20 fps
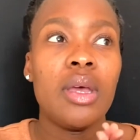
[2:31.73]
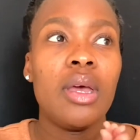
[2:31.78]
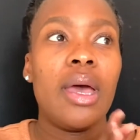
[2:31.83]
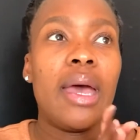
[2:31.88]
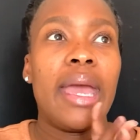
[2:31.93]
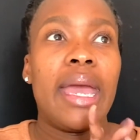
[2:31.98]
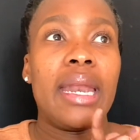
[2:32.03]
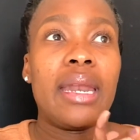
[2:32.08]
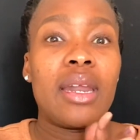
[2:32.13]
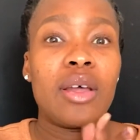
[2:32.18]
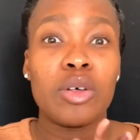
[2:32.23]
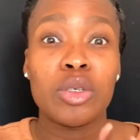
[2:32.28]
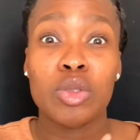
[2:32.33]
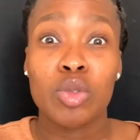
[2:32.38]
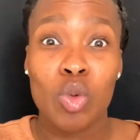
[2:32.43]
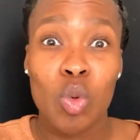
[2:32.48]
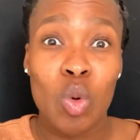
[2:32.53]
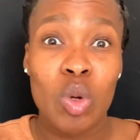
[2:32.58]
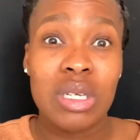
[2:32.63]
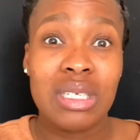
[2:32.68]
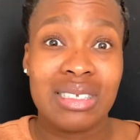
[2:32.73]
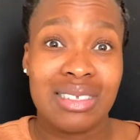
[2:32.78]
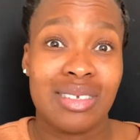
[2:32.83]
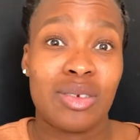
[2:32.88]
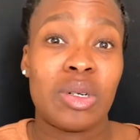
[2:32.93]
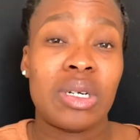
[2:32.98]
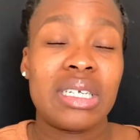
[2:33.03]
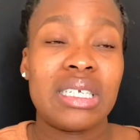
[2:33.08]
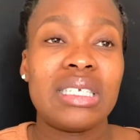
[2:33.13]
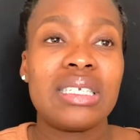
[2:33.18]
and now it's August,
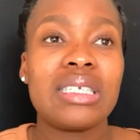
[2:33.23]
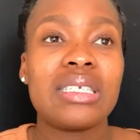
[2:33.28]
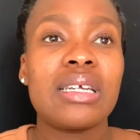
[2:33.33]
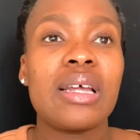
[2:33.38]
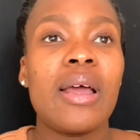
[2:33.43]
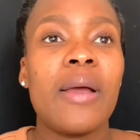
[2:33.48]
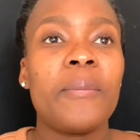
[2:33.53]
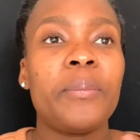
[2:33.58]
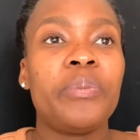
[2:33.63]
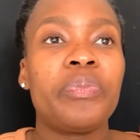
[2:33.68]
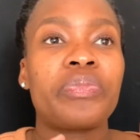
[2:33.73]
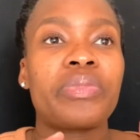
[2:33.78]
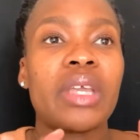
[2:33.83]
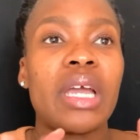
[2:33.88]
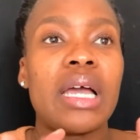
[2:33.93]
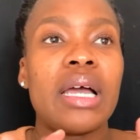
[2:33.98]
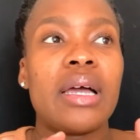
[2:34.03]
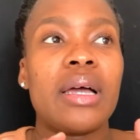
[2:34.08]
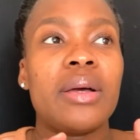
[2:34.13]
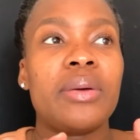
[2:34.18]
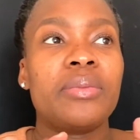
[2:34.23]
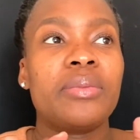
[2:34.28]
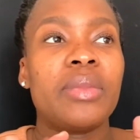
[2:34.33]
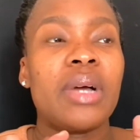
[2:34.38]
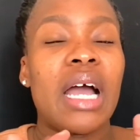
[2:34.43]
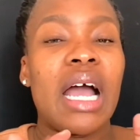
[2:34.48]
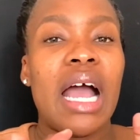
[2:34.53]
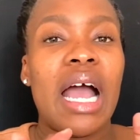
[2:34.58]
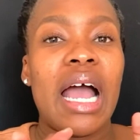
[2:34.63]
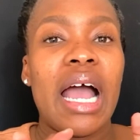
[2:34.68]
right? Um,
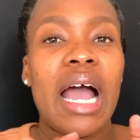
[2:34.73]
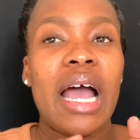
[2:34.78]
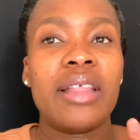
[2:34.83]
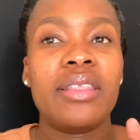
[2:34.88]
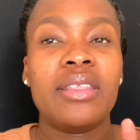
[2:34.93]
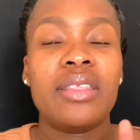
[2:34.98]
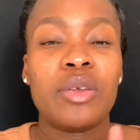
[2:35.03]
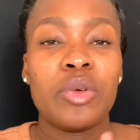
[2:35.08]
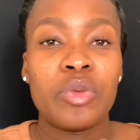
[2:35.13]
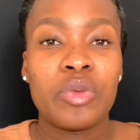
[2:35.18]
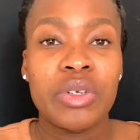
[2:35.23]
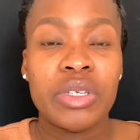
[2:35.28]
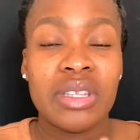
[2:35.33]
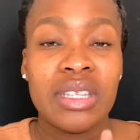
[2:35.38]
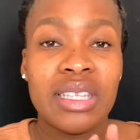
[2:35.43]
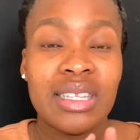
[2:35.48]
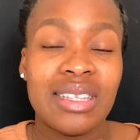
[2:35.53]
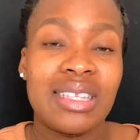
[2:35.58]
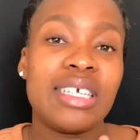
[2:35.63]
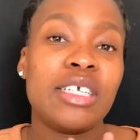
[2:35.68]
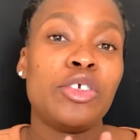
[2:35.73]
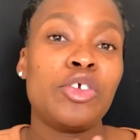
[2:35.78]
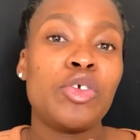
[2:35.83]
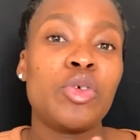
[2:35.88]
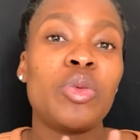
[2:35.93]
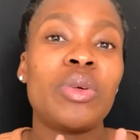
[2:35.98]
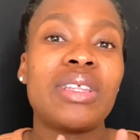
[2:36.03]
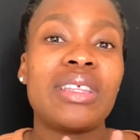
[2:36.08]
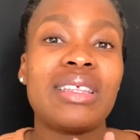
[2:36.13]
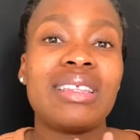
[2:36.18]
the, the issue
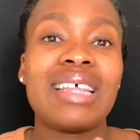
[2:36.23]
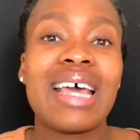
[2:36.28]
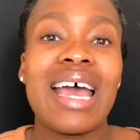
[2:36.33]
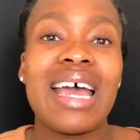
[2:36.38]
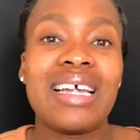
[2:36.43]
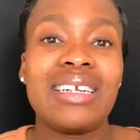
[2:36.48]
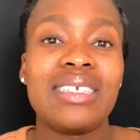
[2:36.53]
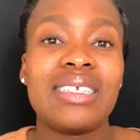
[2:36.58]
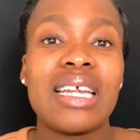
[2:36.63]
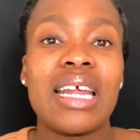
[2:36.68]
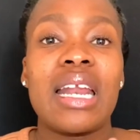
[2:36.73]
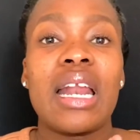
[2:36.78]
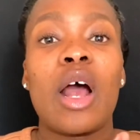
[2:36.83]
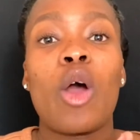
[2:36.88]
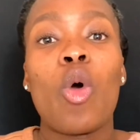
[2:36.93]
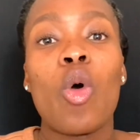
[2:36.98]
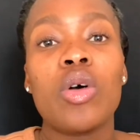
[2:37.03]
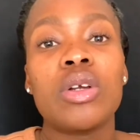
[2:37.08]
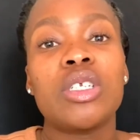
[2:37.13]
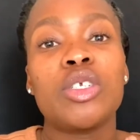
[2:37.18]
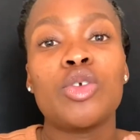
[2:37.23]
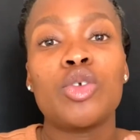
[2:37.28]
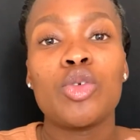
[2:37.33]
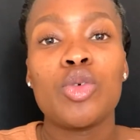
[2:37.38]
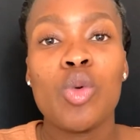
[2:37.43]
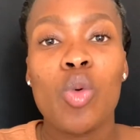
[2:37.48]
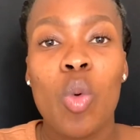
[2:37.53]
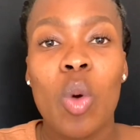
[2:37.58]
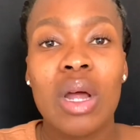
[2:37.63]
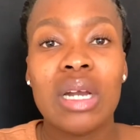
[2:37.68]
with that, and according to
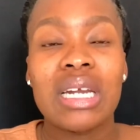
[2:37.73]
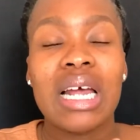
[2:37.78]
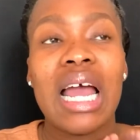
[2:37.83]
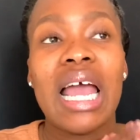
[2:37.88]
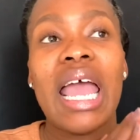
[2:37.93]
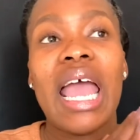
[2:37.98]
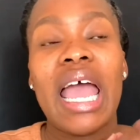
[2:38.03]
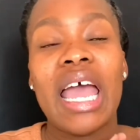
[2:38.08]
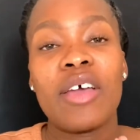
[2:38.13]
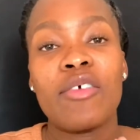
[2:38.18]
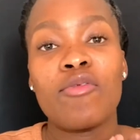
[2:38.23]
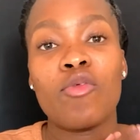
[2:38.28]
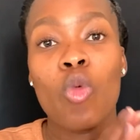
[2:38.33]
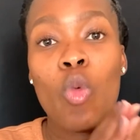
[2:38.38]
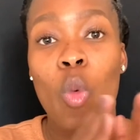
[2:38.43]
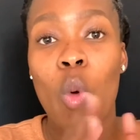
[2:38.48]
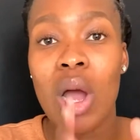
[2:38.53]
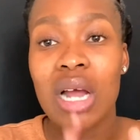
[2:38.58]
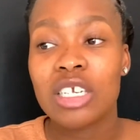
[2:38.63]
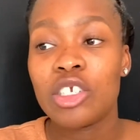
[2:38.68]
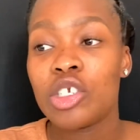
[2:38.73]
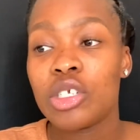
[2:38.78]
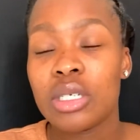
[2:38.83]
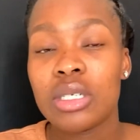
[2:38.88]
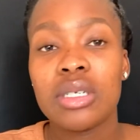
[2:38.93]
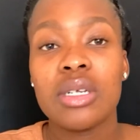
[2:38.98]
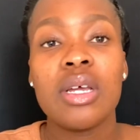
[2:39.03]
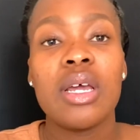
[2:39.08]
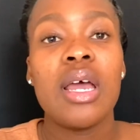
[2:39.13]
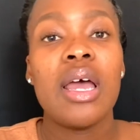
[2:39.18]
what I have watched
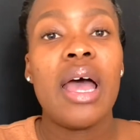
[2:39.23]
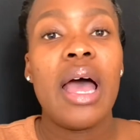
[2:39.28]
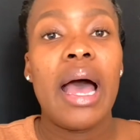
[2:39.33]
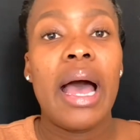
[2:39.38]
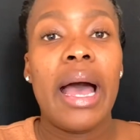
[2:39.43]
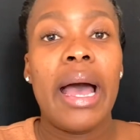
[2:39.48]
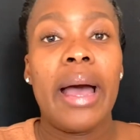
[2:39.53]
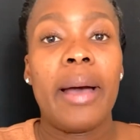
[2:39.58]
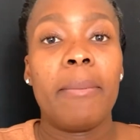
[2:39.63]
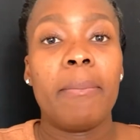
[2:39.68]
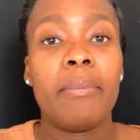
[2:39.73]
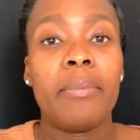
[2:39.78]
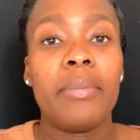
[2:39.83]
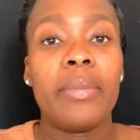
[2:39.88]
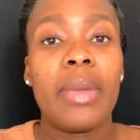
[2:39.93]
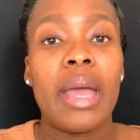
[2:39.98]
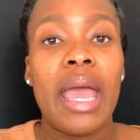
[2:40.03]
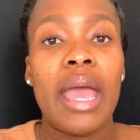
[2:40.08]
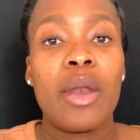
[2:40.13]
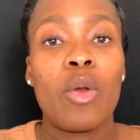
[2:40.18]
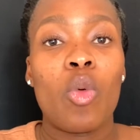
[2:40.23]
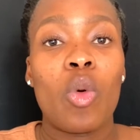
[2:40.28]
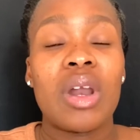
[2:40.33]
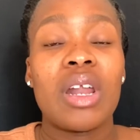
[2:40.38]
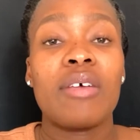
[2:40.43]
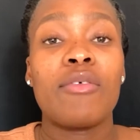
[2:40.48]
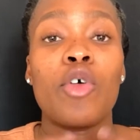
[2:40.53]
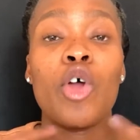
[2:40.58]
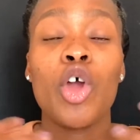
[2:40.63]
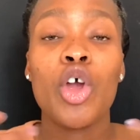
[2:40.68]
um, and what
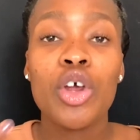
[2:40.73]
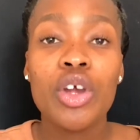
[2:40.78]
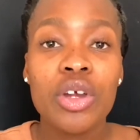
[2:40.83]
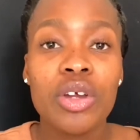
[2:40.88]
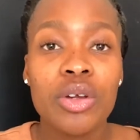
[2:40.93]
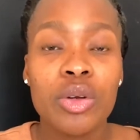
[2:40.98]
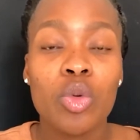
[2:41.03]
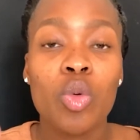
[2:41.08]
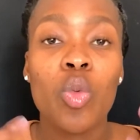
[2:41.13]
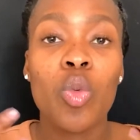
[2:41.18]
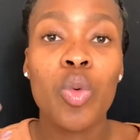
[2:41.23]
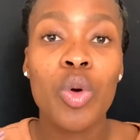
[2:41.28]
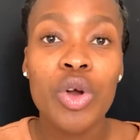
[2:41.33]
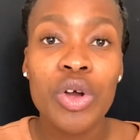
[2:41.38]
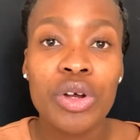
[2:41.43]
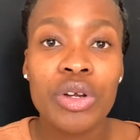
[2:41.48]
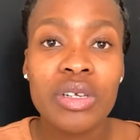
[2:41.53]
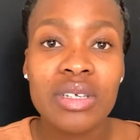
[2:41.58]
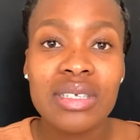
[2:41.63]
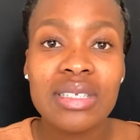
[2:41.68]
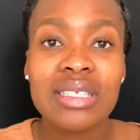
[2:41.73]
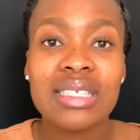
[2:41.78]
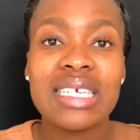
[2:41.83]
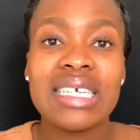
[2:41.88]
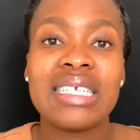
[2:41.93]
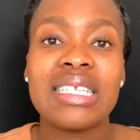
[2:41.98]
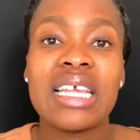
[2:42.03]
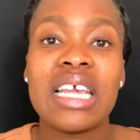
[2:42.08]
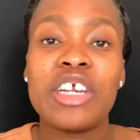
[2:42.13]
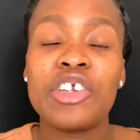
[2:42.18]
I've heard works,
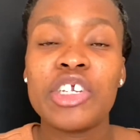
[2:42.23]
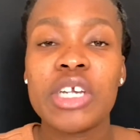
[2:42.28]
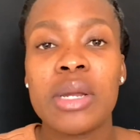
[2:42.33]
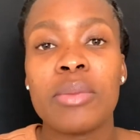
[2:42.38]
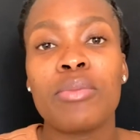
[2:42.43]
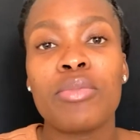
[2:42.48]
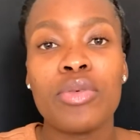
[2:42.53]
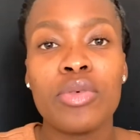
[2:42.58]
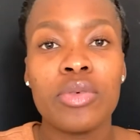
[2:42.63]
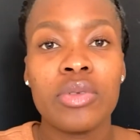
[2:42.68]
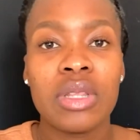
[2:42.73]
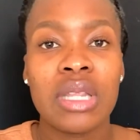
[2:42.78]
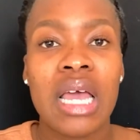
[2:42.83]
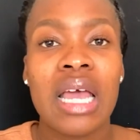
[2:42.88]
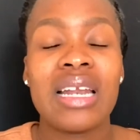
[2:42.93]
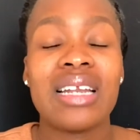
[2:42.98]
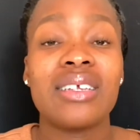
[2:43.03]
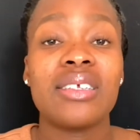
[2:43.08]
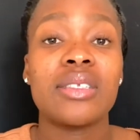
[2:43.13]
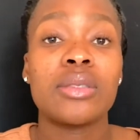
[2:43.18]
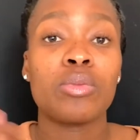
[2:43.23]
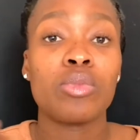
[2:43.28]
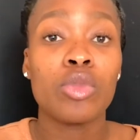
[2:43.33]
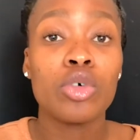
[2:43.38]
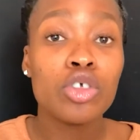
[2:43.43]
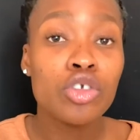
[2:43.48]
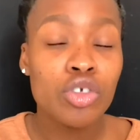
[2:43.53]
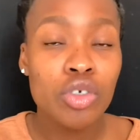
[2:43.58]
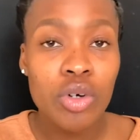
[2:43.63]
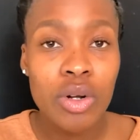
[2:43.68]
is a shampoo that is
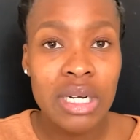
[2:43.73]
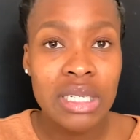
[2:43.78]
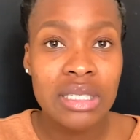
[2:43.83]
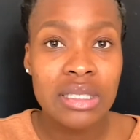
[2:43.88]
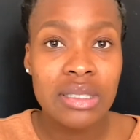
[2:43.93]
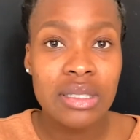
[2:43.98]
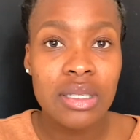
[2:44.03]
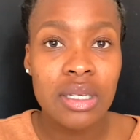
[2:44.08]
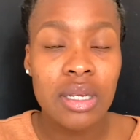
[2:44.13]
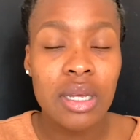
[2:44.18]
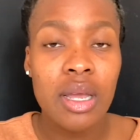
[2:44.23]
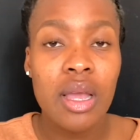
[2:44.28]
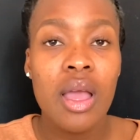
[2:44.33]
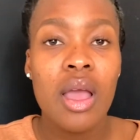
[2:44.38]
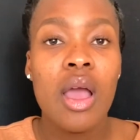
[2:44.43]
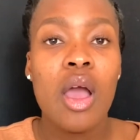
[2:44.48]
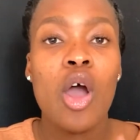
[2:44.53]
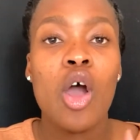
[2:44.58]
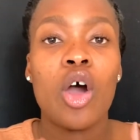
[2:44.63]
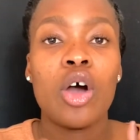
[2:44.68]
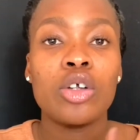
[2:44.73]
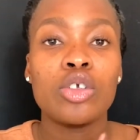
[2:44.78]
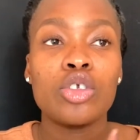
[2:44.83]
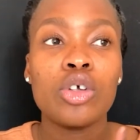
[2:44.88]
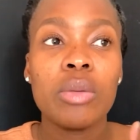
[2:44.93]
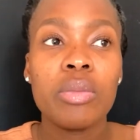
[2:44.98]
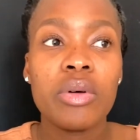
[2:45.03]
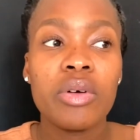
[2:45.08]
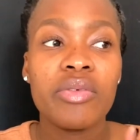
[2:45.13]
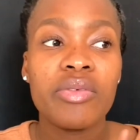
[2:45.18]
moisturizing. On
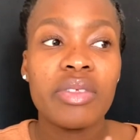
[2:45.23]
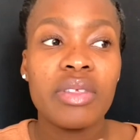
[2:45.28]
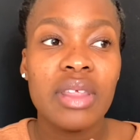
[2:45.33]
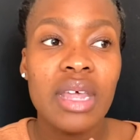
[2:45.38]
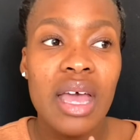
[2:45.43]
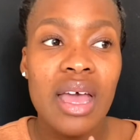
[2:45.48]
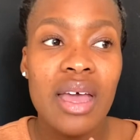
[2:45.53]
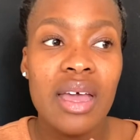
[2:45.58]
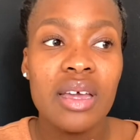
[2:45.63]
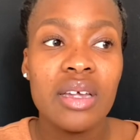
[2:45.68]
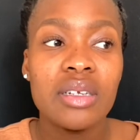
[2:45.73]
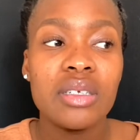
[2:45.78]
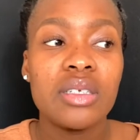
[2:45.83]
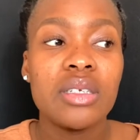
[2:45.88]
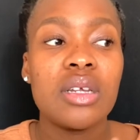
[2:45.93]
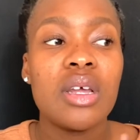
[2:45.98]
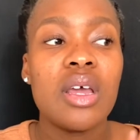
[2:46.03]
top of that,